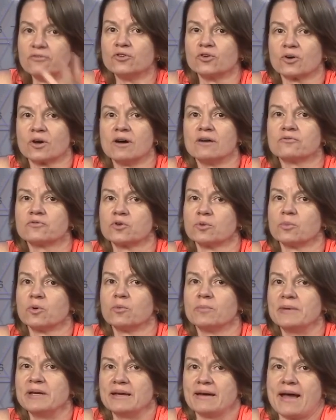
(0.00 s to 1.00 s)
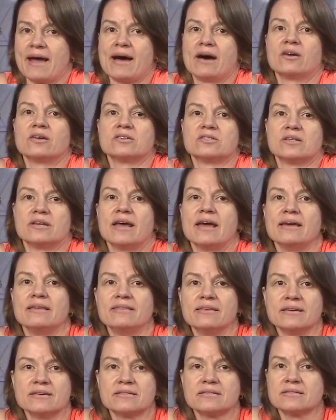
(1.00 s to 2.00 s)
if you're comfortable being out as an
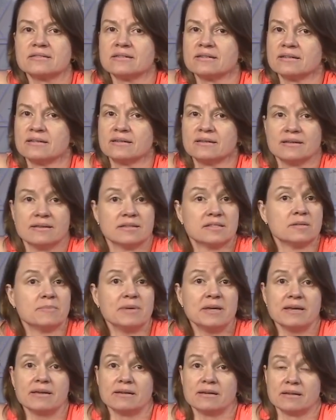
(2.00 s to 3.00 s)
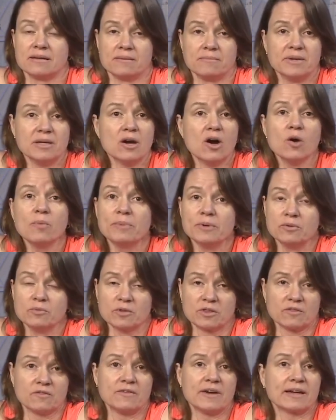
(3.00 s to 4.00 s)
atheist, is to be be open
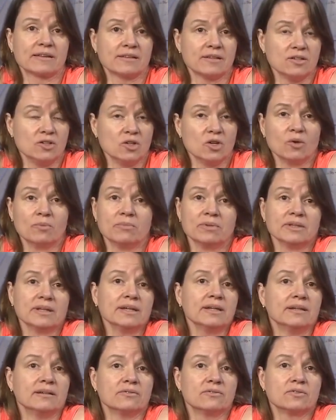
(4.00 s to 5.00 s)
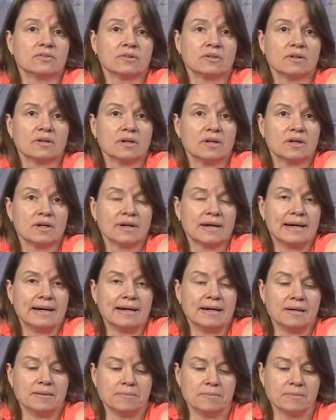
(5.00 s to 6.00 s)
with the fact that you don't believe.
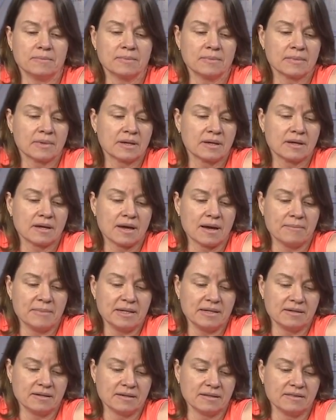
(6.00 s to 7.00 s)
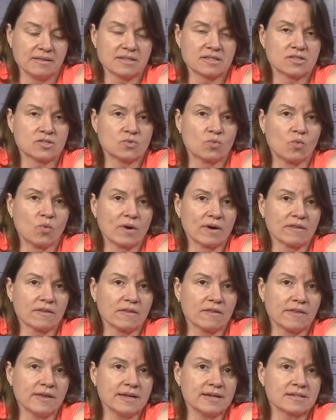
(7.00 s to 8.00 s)
Um, I mean, this is one of
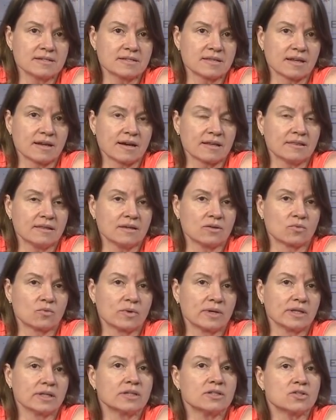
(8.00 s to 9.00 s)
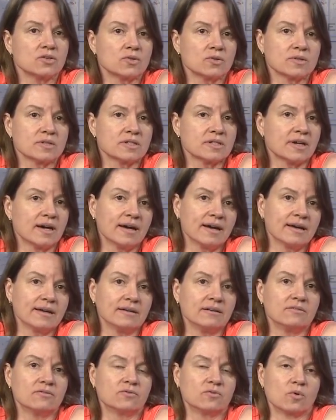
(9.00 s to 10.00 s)
the things that I think really turned the
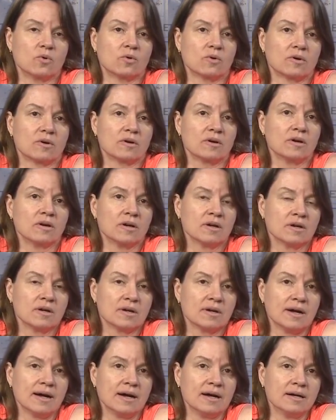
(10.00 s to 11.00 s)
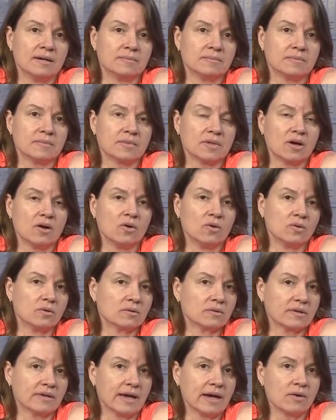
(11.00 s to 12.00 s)
tide for um, the
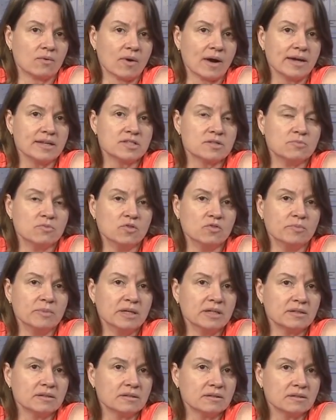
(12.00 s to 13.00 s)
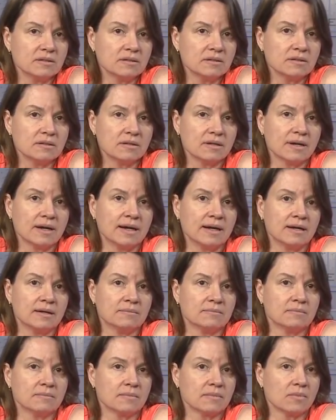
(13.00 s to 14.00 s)
whole gay rights movement
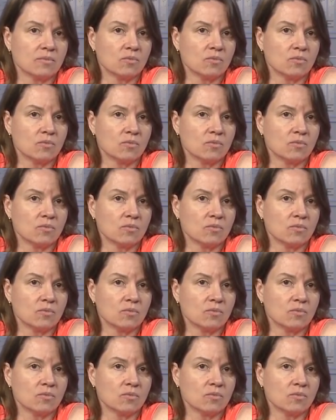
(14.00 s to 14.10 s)
um,